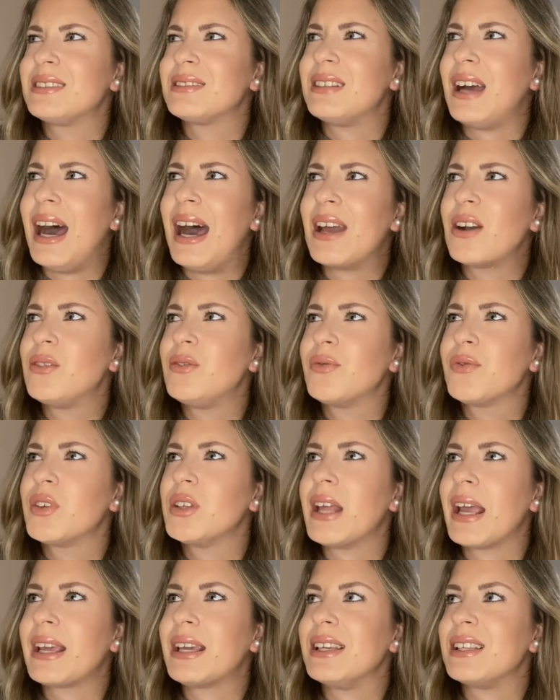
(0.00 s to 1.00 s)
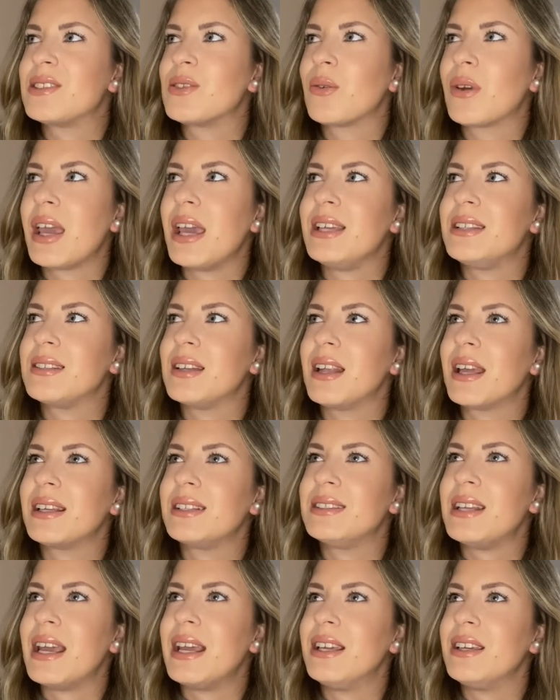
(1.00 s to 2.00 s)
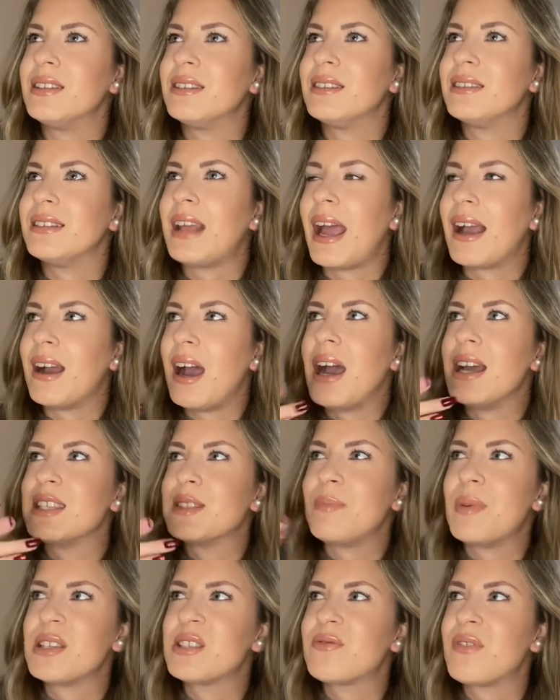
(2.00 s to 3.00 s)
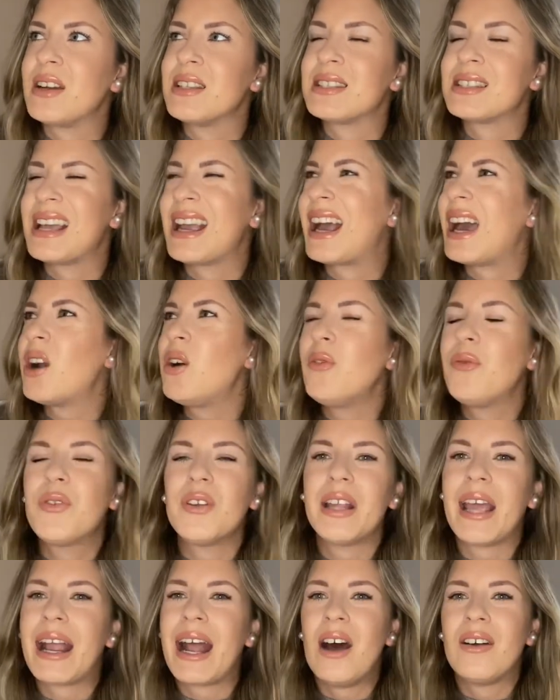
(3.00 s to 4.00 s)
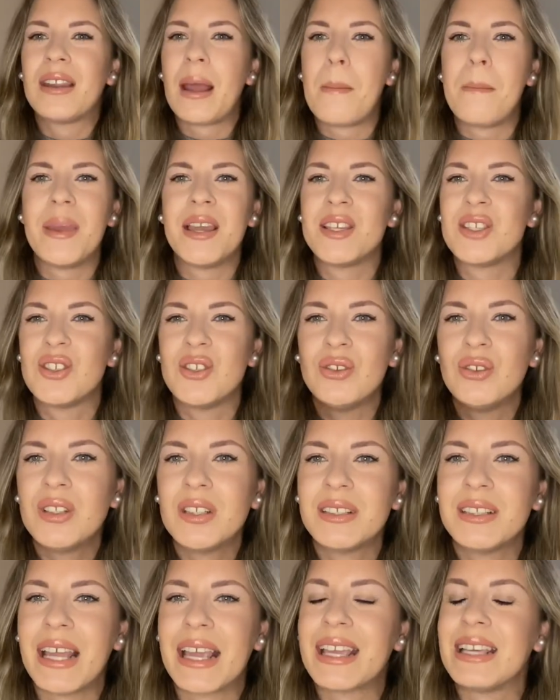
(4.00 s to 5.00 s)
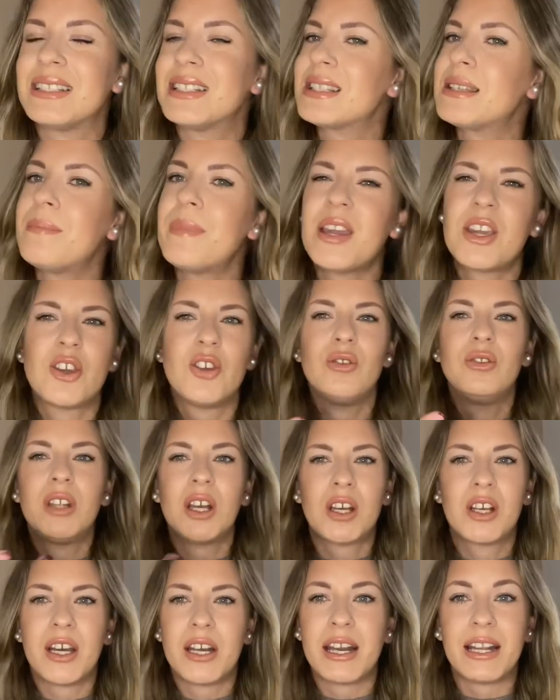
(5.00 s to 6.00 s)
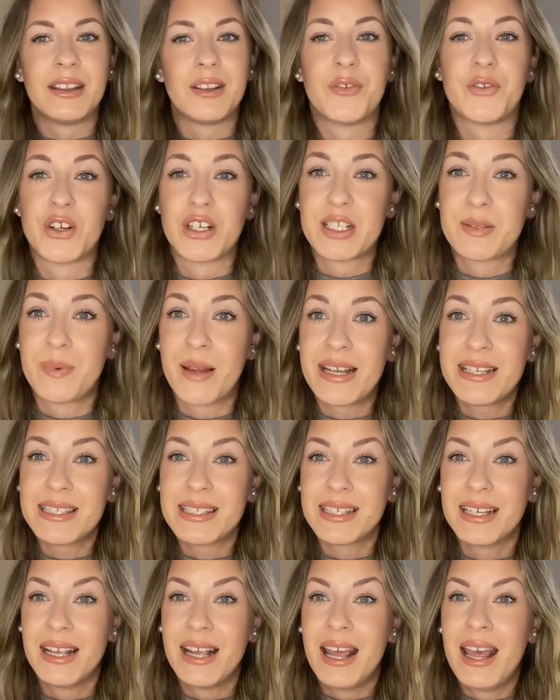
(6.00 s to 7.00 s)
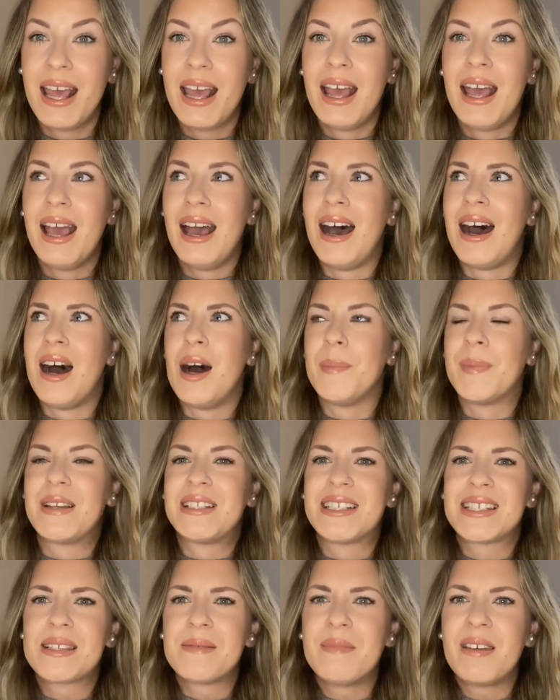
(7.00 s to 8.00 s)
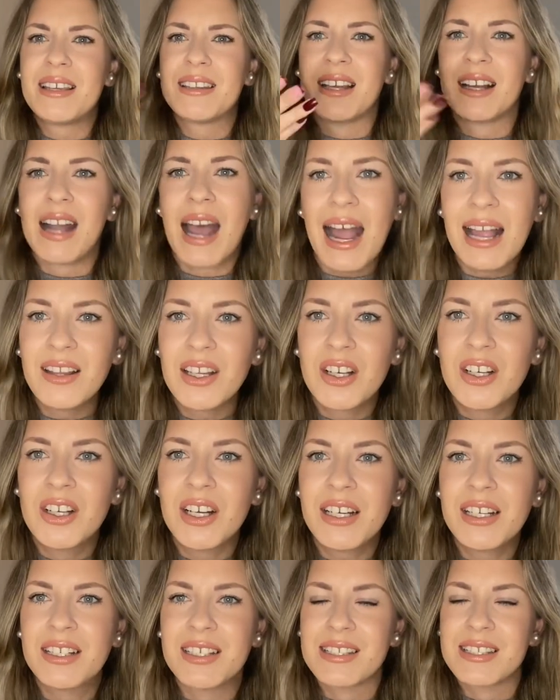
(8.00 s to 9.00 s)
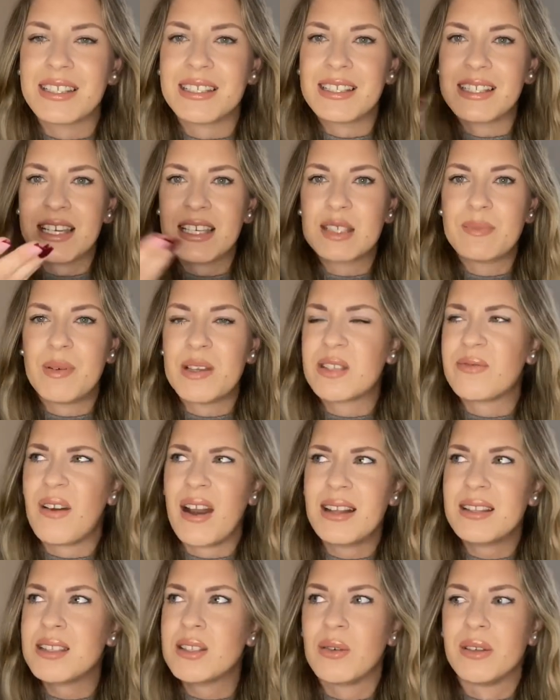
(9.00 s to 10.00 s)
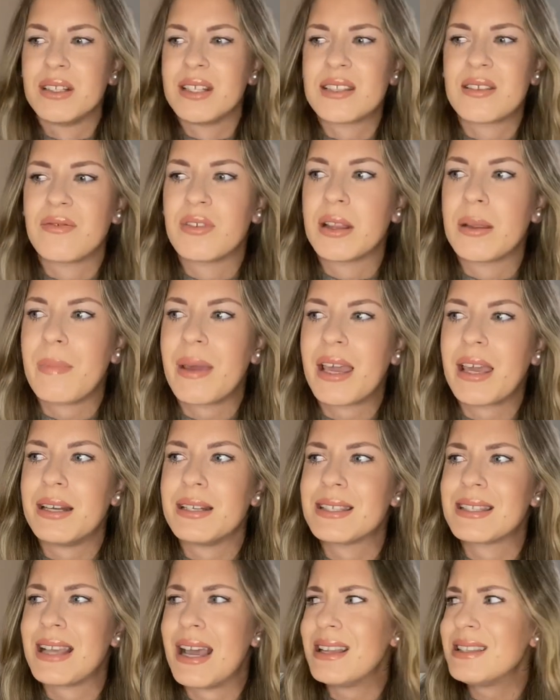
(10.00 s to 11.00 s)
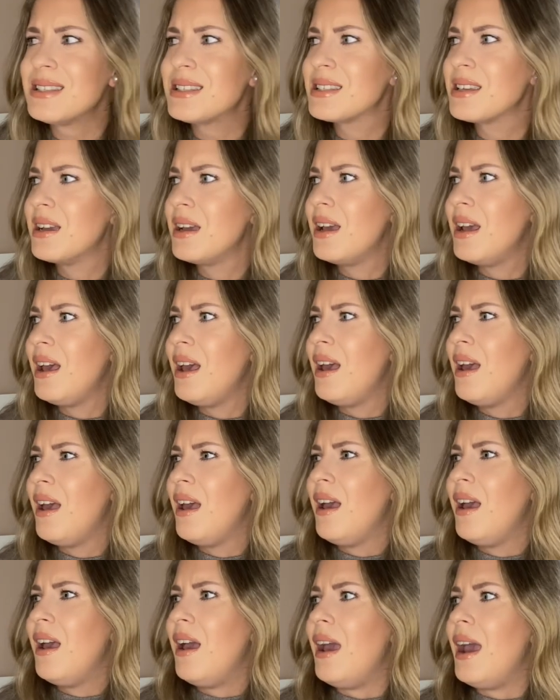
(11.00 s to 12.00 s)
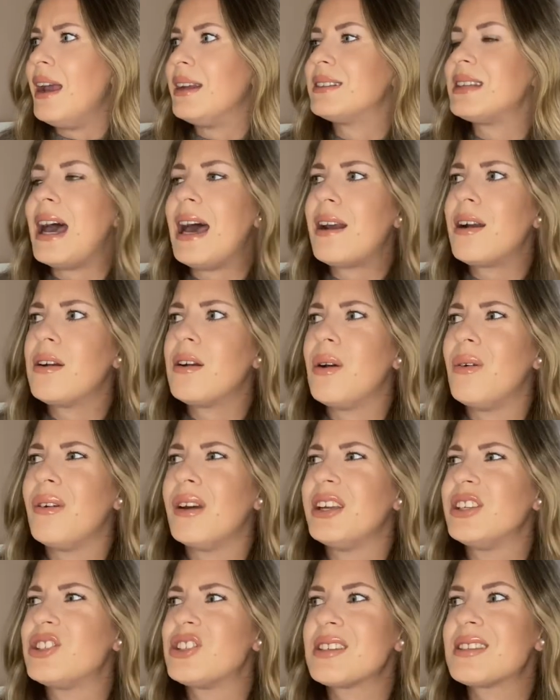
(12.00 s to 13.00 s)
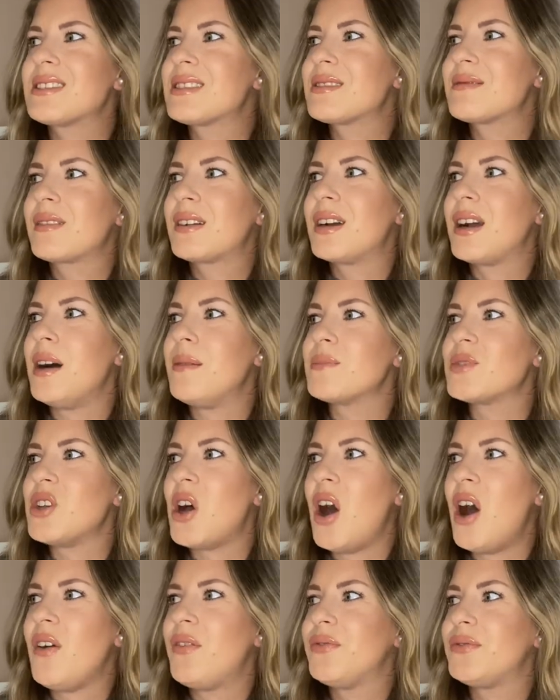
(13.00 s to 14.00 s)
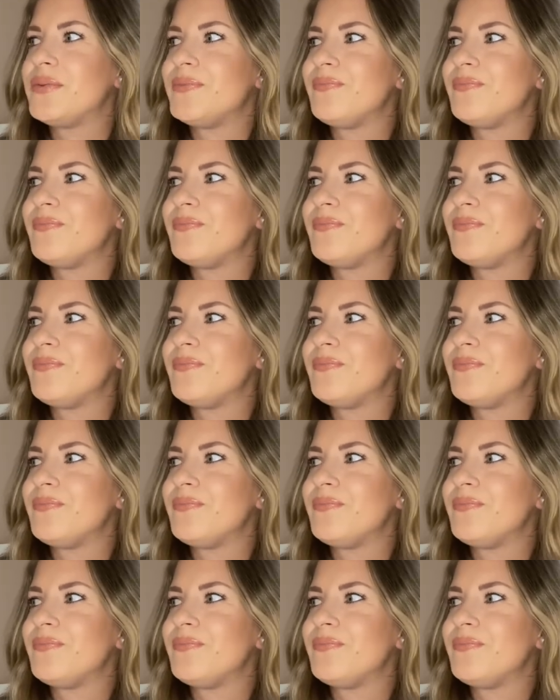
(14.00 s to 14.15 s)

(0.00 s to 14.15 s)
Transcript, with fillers: I don't feel like it's okay to like date that guy's best friends. Like, I don't feel like how that makes you, like it doesn't make you look good in the first place. Um, it doesn't make the guy look good because it's his best friend, so it doesn't really make any sense. And I don't know, it just comes off,